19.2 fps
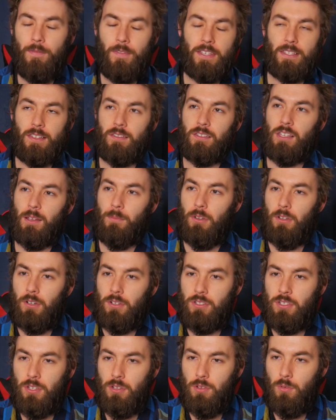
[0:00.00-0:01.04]
This is similar
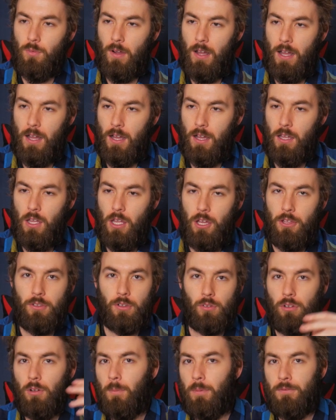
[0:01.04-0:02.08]
to the
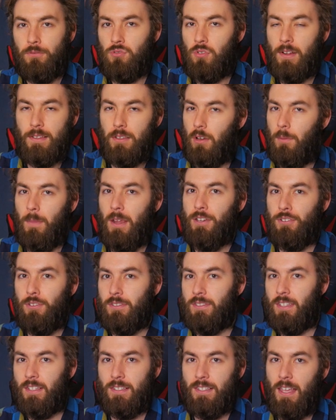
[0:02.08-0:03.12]
group of
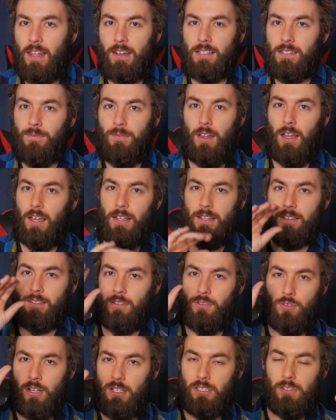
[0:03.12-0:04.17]
transformations that satisfies the
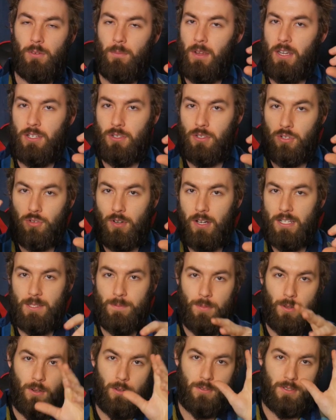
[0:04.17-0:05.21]
transformation
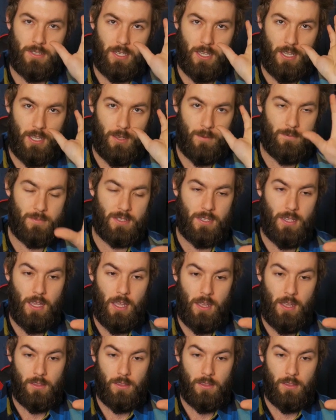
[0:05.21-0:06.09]
transpose times